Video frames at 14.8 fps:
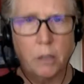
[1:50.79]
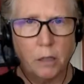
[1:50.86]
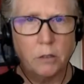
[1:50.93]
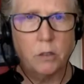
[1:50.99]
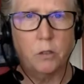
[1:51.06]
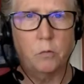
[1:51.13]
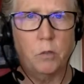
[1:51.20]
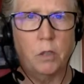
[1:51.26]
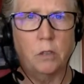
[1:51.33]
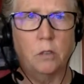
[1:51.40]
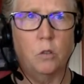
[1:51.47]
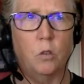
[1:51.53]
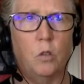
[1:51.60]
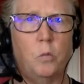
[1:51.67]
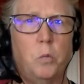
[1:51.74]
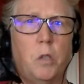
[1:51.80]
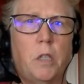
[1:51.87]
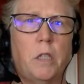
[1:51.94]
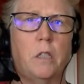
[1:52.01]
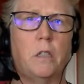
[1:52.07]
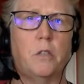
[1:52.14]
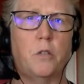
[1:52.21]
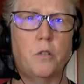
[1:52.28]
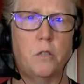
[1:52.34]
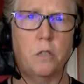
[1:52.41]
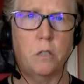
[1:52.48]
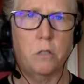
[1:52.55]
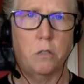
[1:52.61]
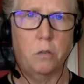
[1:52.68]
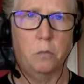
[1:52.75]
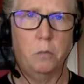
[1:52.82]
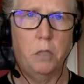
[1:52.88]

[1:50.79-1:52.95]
doesn't run globally on your system.